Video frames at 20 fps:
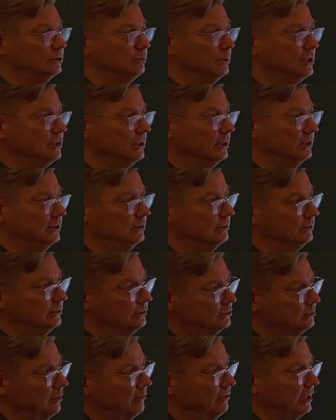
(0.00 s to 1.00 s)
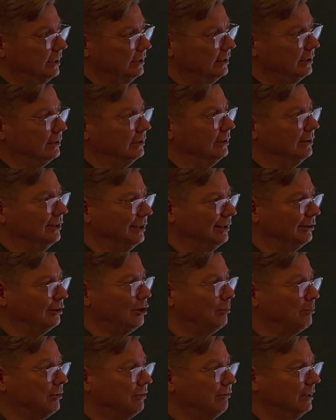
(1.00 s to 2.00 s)
switch in, swivel in a, a
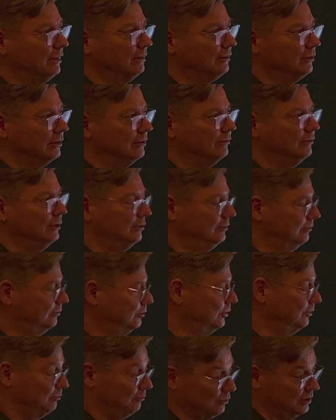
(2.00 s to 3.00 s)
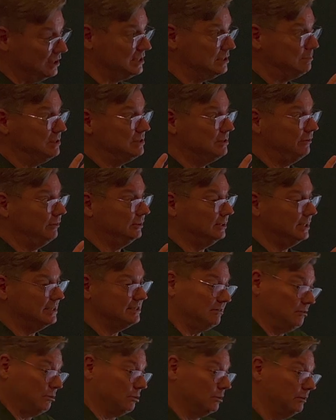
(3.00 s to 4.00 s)
copper filter for, for this specific test,
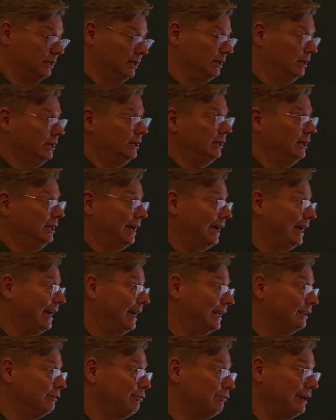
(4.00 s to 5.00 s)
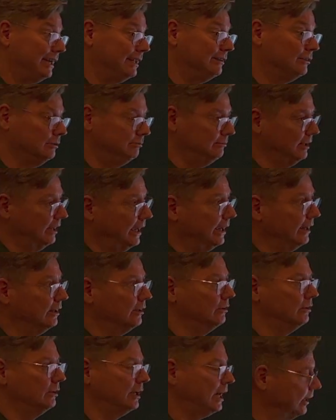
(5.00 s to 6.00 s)
or add a phantom layer,
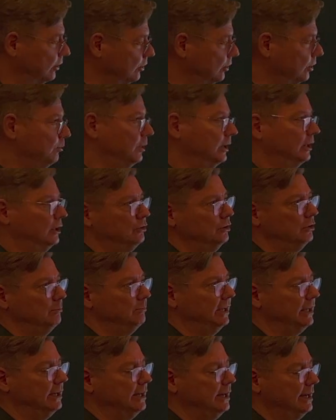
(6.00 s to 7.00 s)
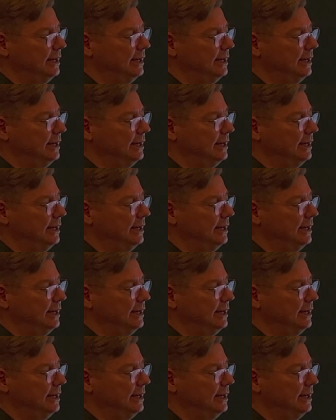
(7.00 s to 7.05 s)
or I don't know what it could be